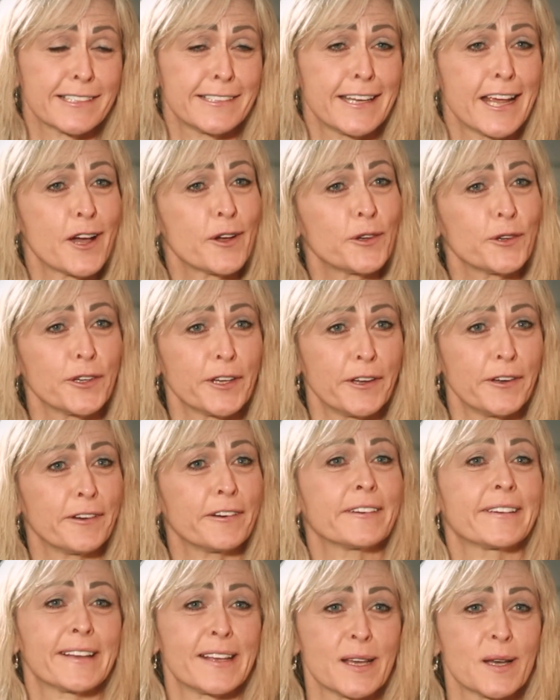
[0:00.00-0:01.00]
and now you're
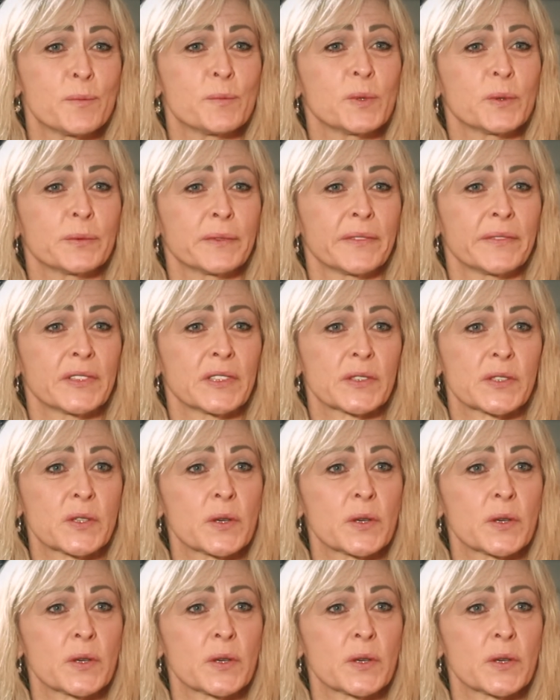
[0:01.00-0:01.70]
here in Campbell River.